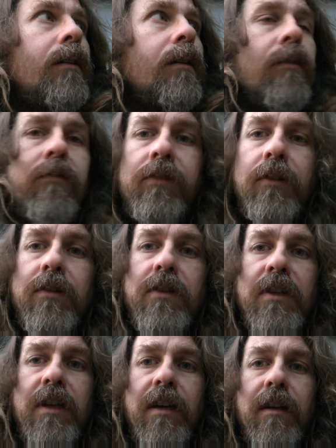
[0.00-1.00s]

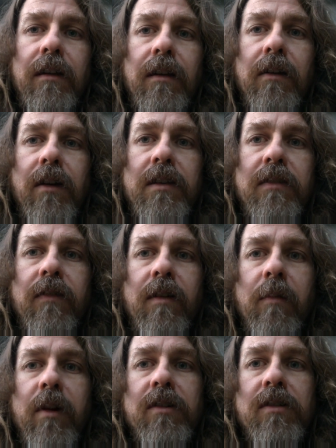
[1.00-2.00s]
influence you in case of an
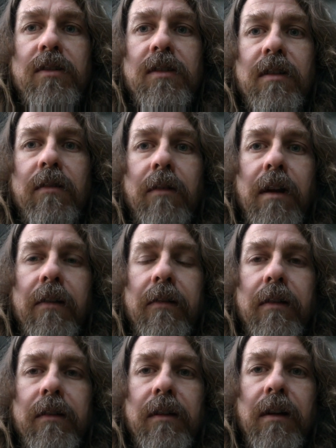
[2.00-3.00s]
emergency or
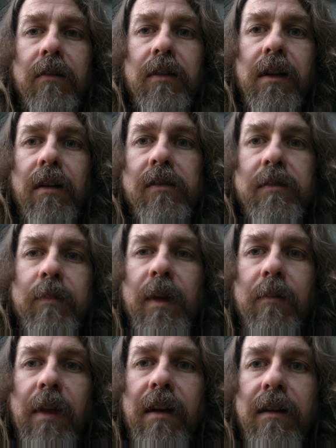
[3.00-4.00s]
whatever. And, you know, you can always
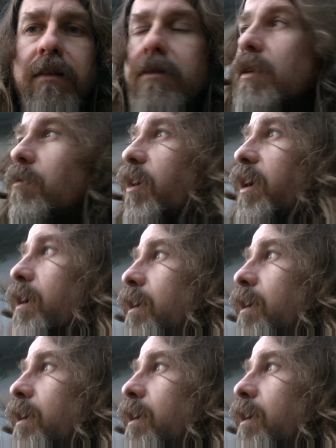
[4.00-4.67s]
beam that into someone.